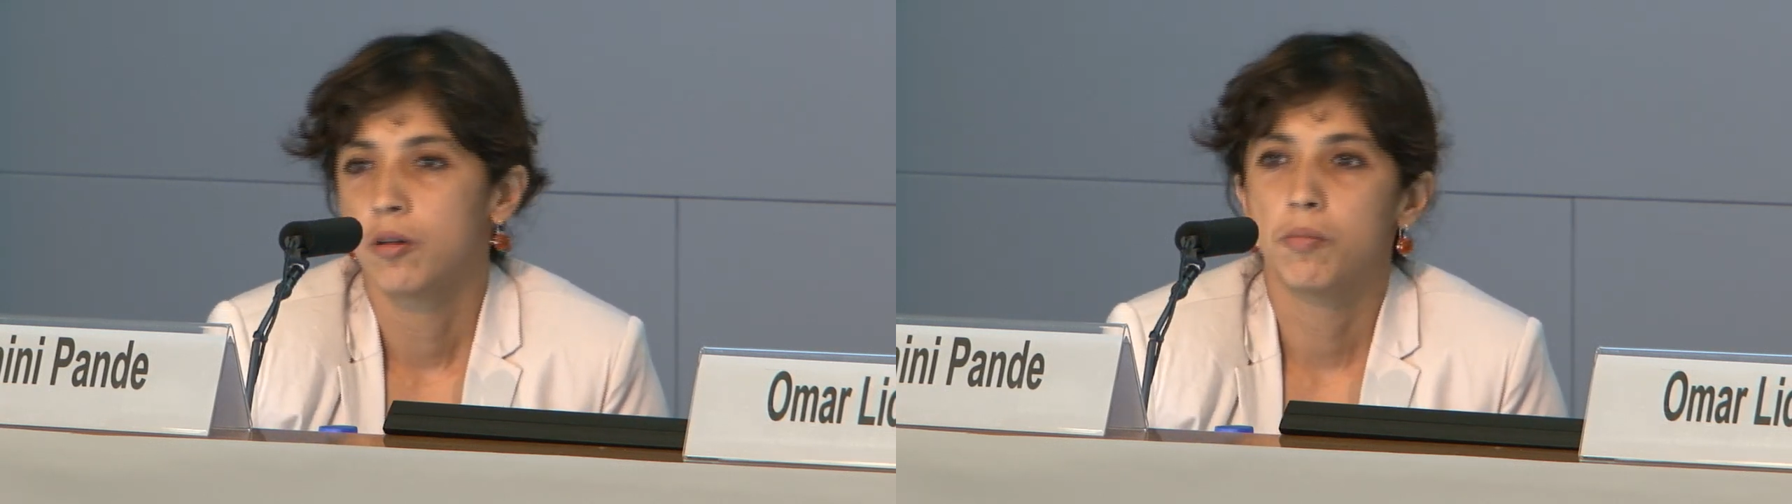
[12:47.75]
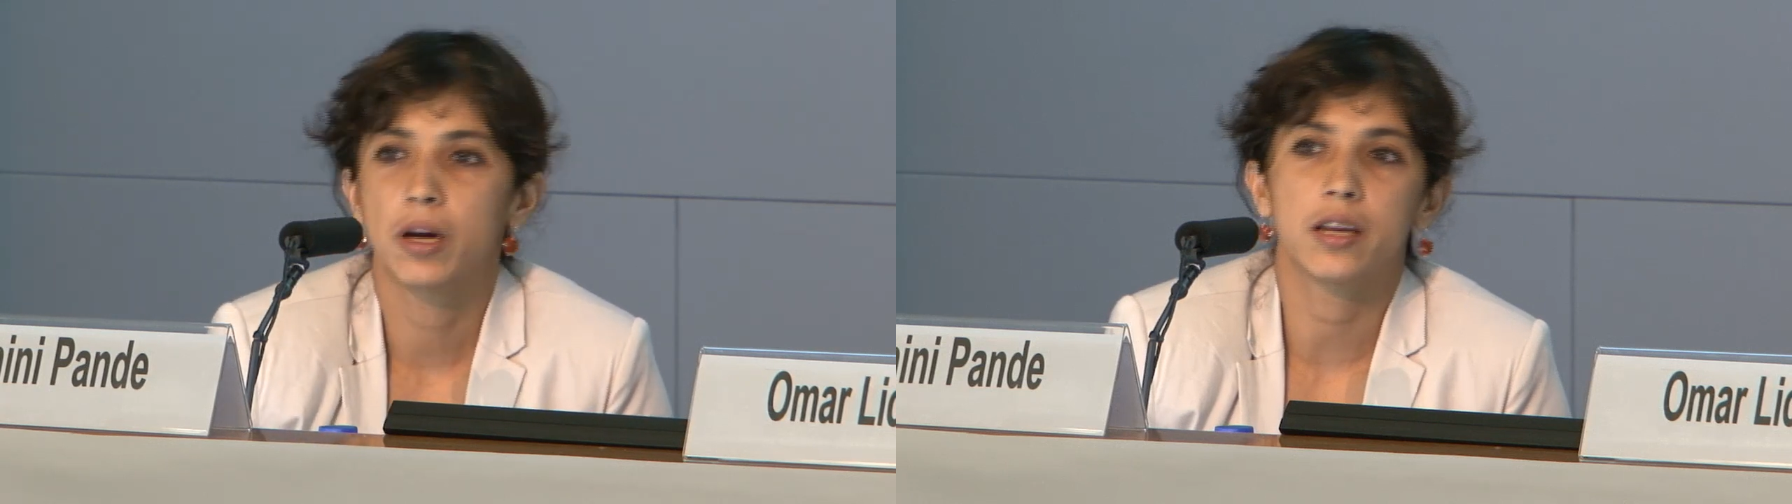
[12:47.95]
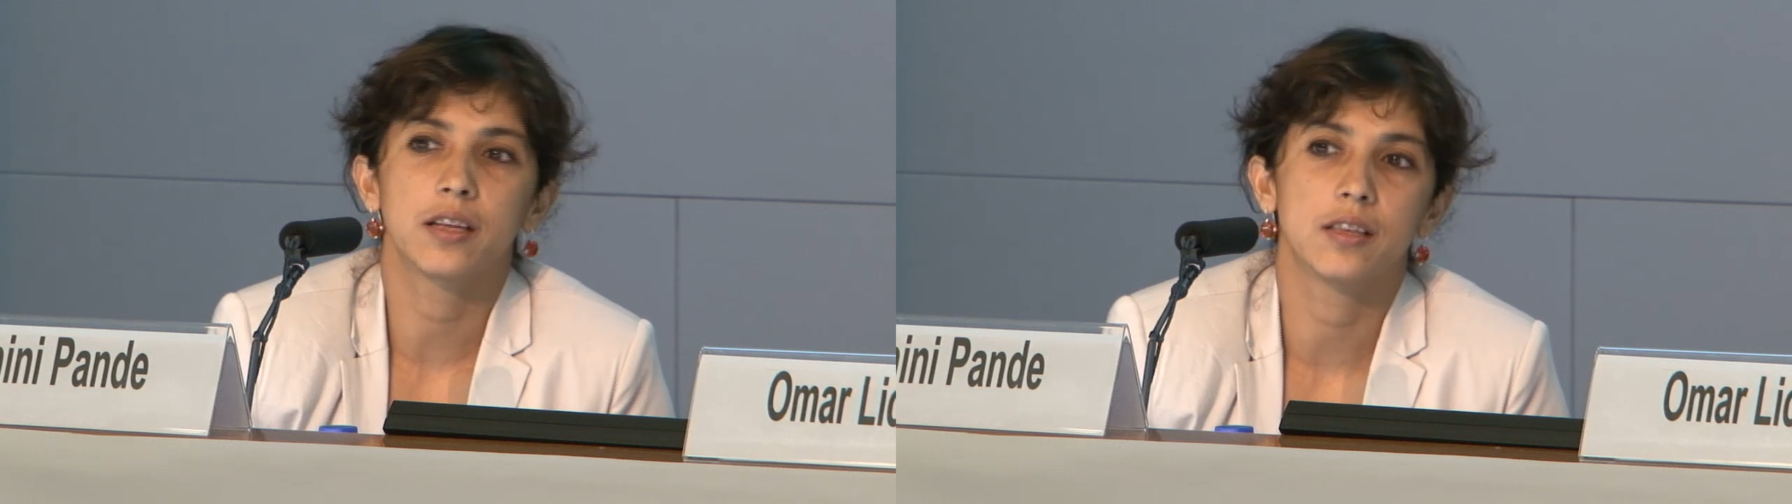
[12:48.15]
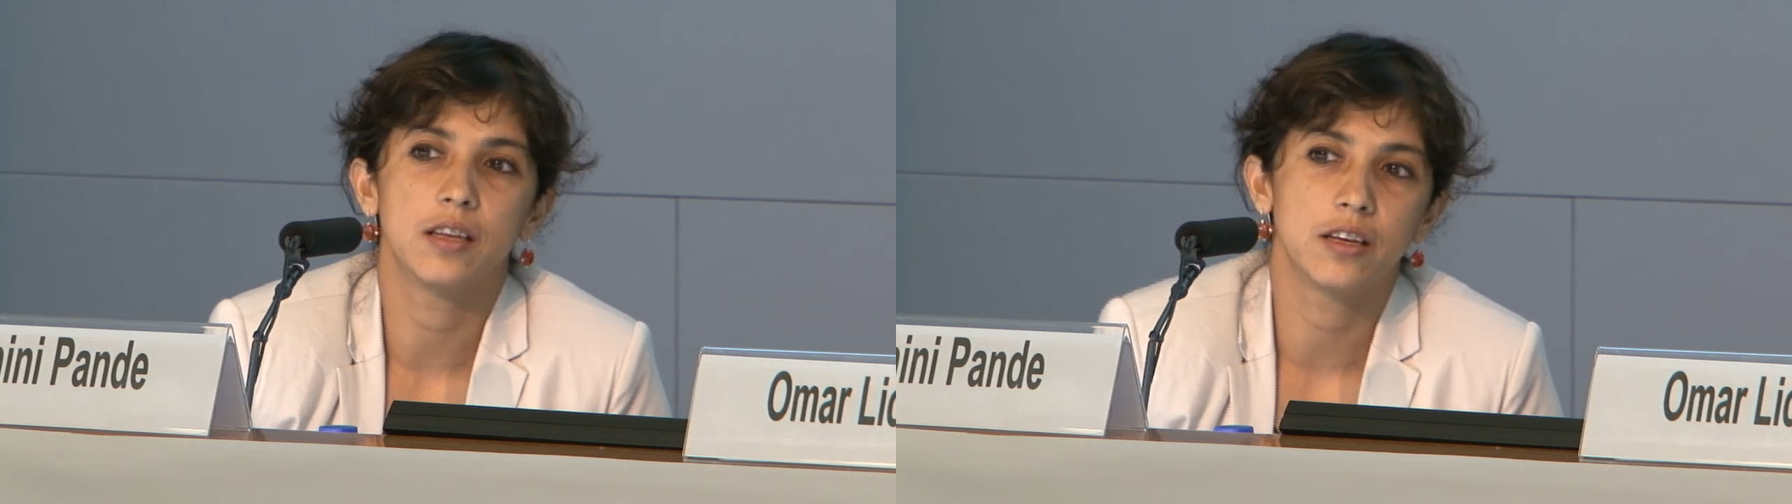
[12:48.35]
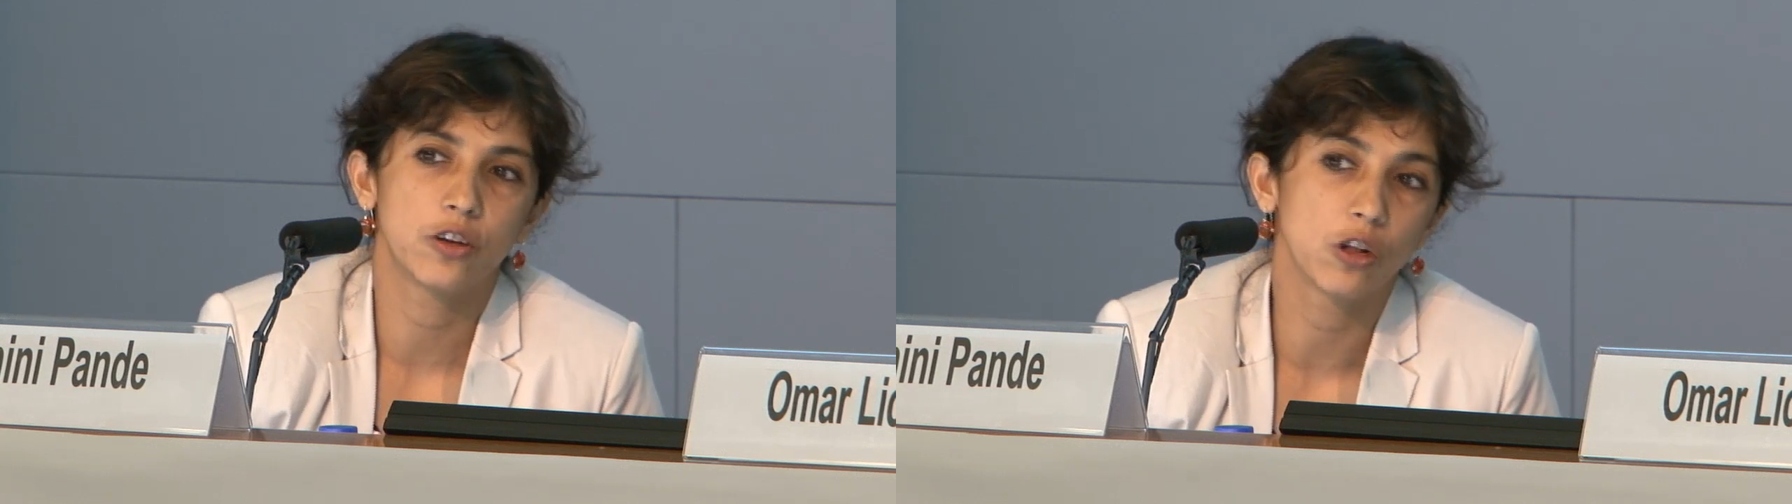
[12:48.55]
but
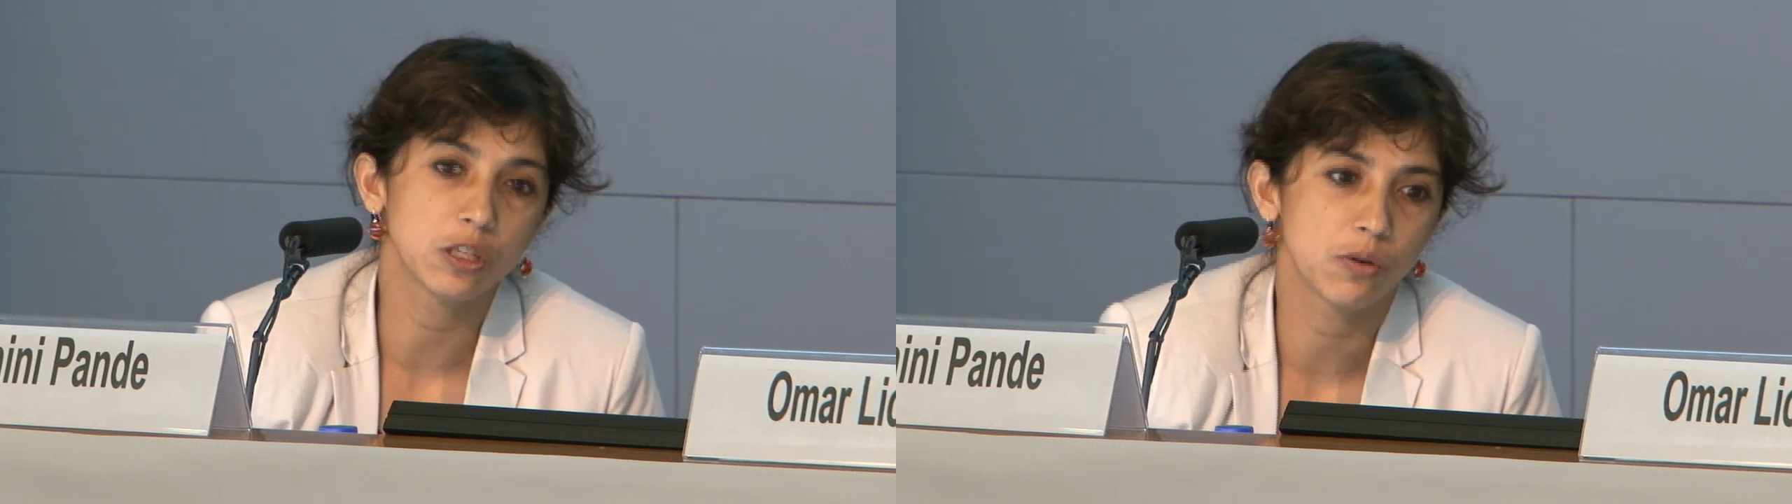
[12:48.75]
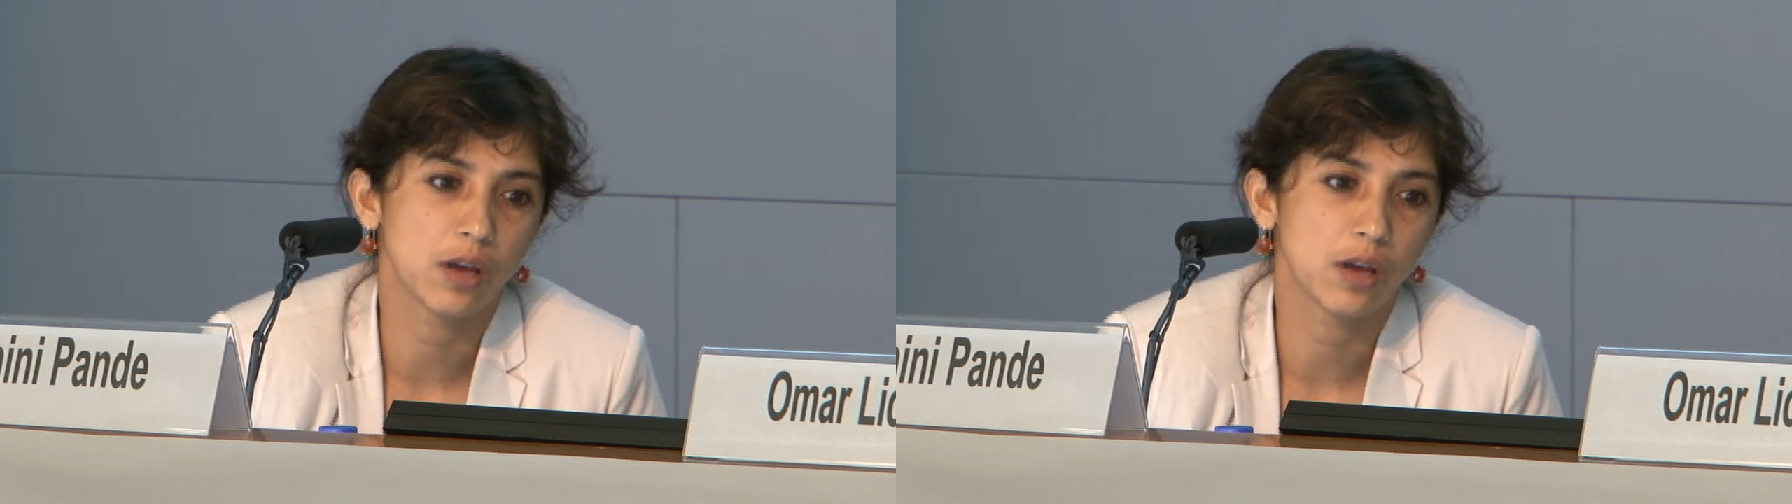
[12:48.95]
it also